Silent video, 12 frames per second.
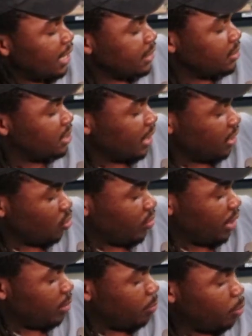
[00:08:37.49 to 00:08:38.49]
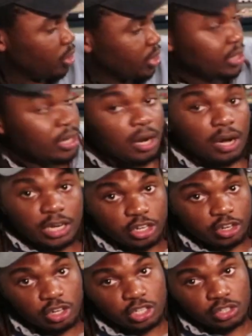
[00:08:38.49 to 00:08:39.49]
signal input on
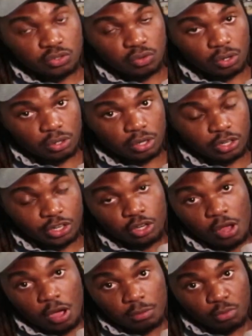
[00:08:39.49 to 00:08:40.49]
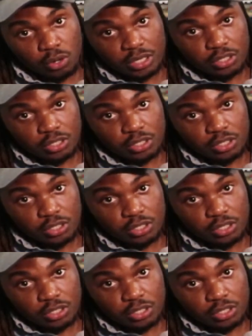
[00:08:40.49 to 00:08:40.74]
your controller or your longboard.